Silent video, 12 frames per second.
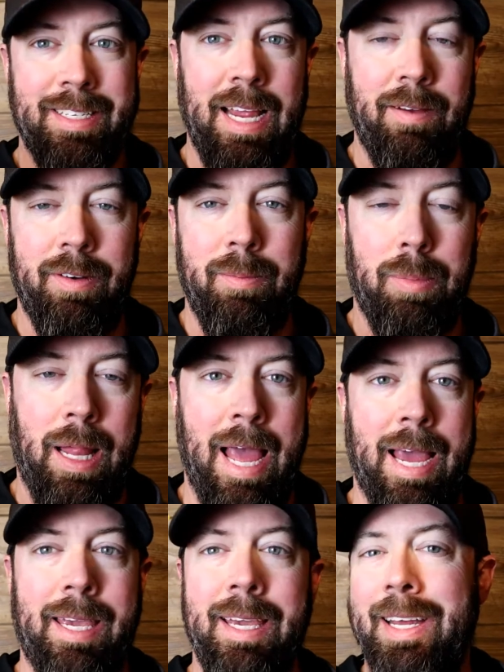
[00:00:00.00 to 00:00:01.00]
7
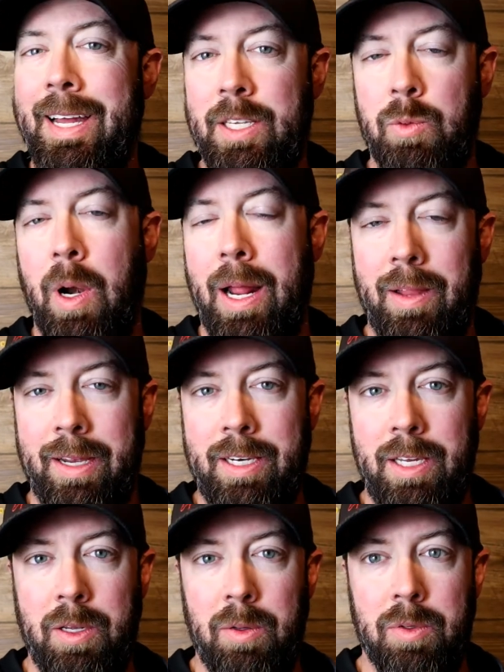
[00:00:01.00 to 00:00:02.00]
Black. It's what I like
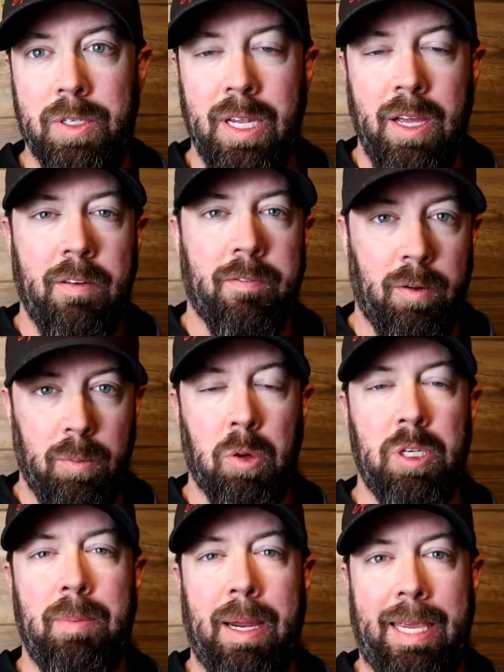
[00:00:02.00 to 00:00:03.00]
to use for
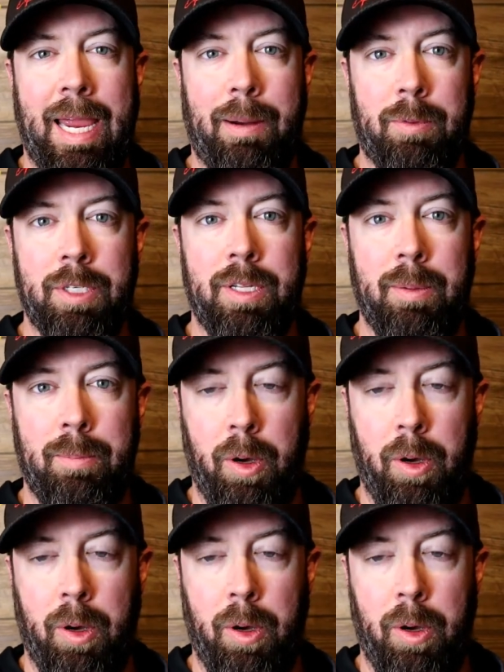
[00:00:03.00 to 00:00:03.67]
most of my cameras on the